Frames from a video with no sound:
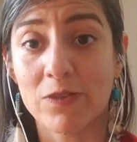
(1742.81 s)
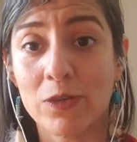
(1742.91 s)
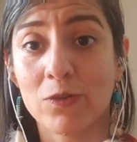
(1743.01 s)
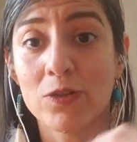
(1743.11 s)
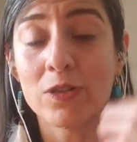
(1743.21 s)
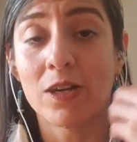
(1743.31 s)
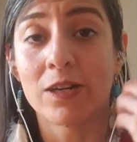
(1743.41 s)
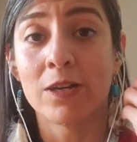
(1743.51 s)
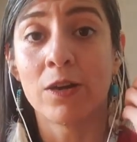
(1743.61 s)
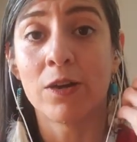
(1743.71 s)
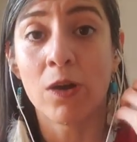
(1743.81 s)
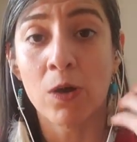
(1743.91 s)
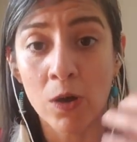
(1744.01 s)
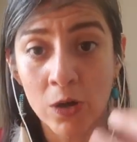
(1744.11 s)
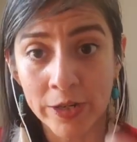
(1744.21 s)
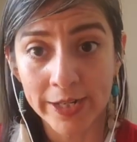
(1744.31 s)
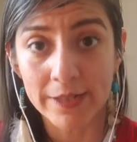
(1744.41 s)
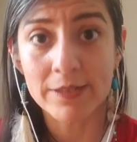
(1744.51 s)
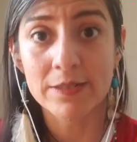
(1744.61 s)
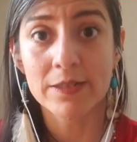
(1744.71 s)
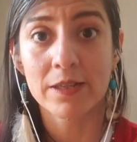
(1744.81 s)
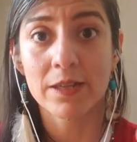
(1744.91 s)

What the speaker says: you are not honest